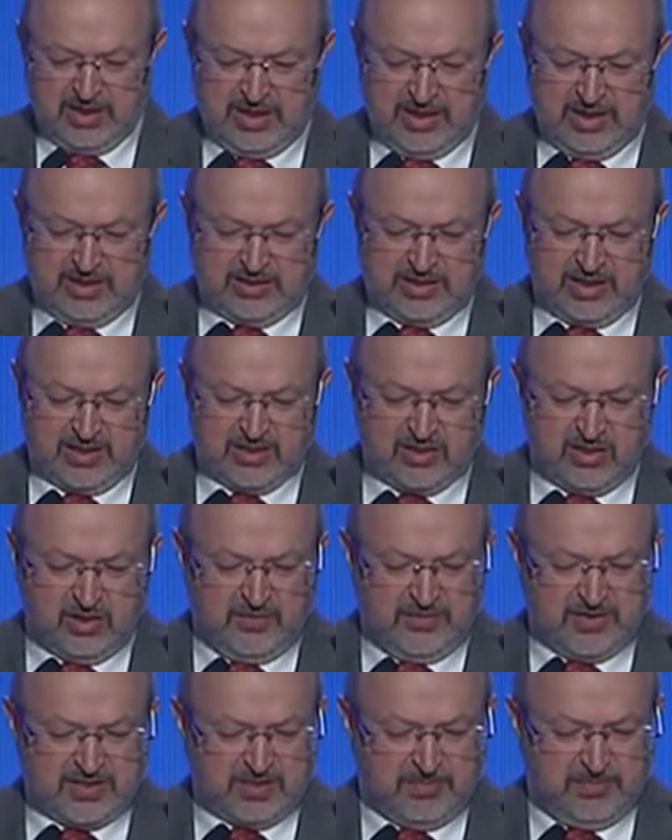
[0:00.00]
It can
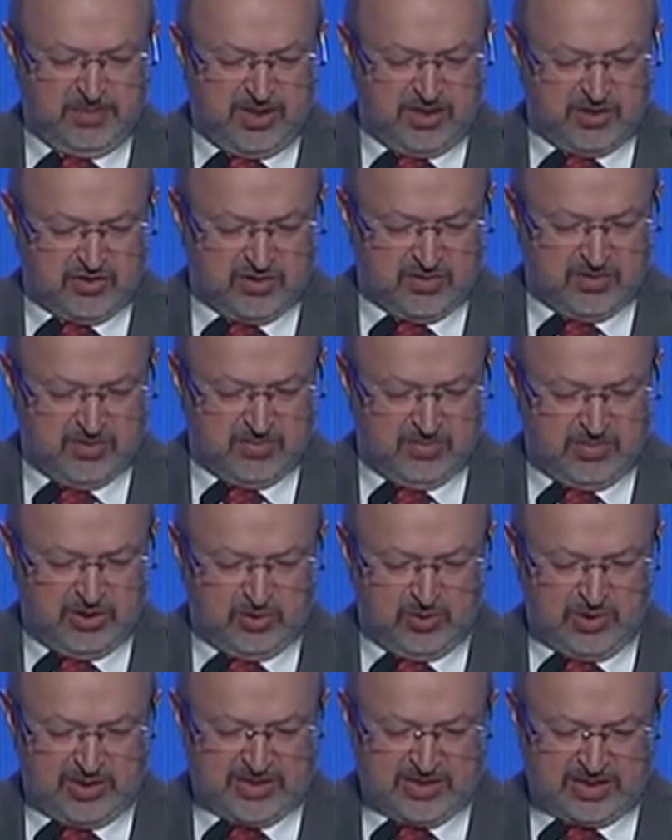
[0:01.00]
serve as a bridge
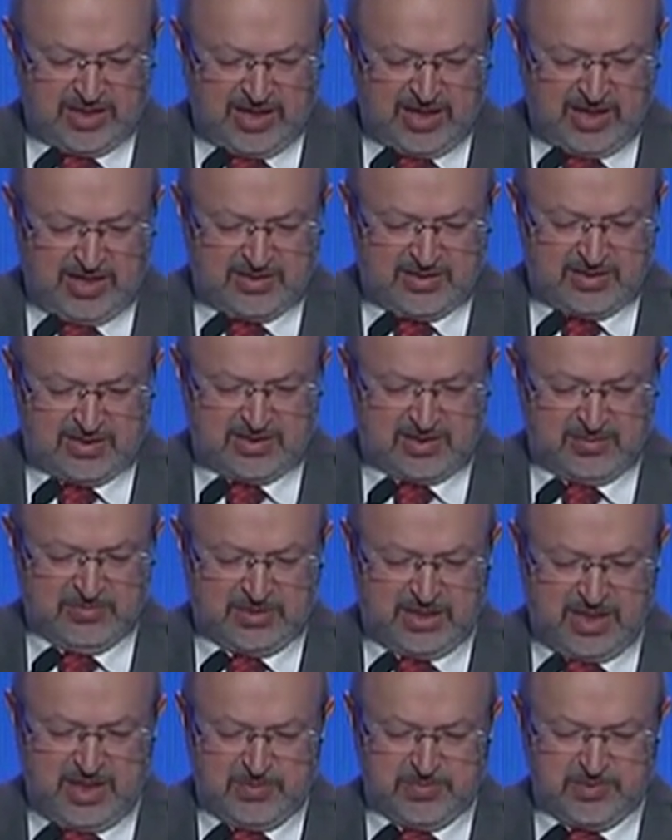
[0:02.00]
between sides that
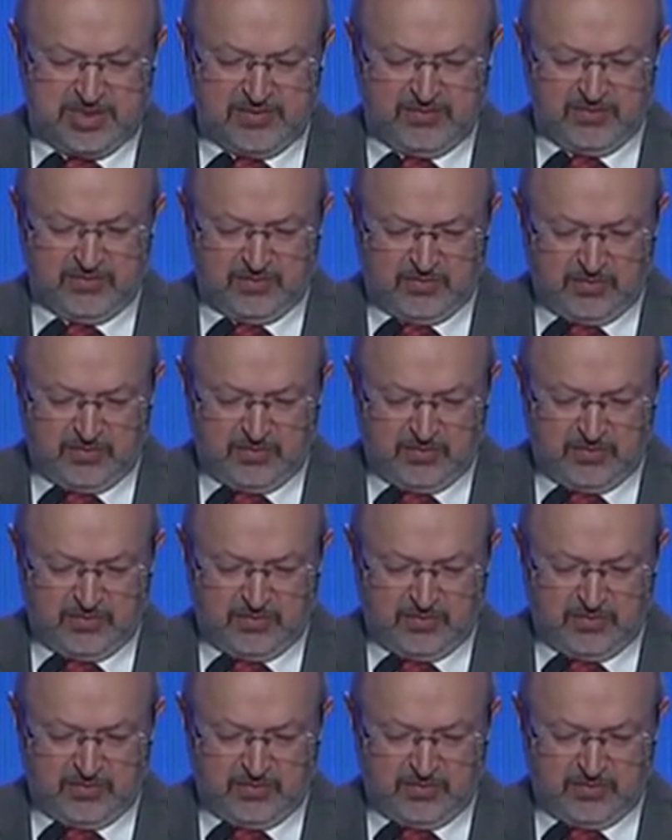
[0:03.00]
sometimes have